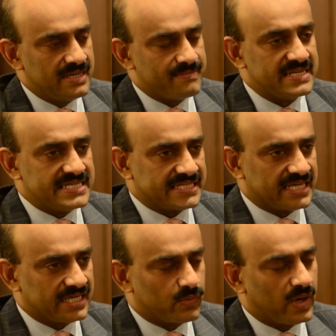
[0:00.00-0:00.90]
meeting
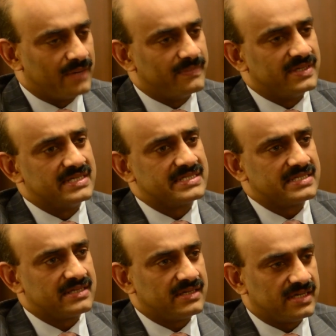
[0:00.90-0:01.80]
their
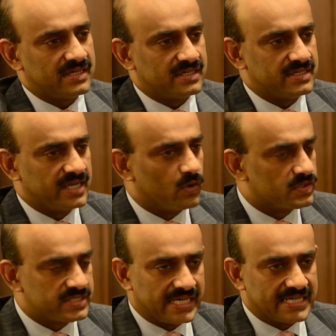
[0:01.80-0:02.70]
requirements,
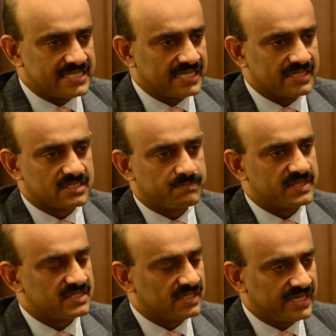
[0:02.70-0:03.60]
negotiating
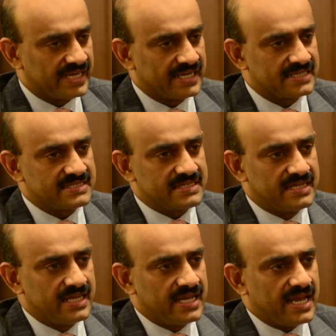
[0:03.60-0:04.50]
special rates,
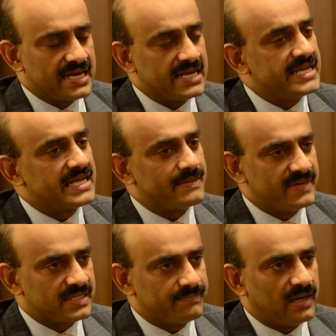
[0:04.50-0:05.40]
and learning a
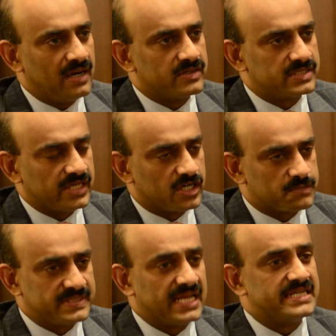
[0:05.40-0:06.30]
bit about the
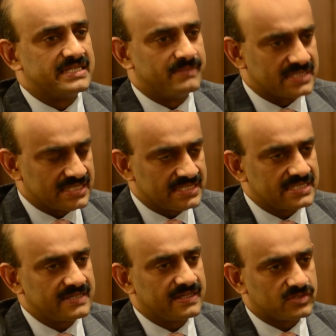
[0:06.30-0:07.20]
hospitality
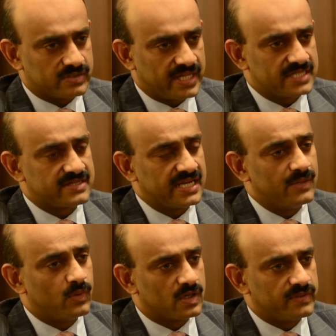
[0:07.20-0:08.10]
business. So that's really
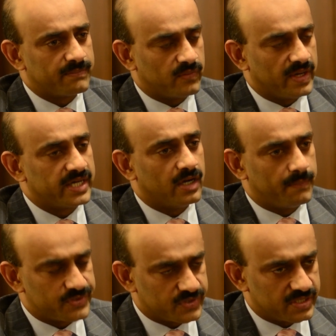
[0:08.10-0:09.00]
what we provide an
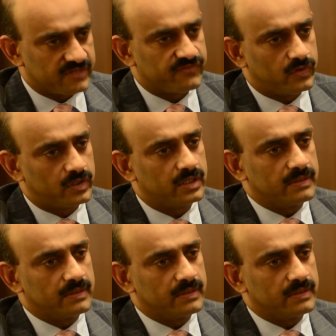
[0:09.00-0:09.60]
opportunity for.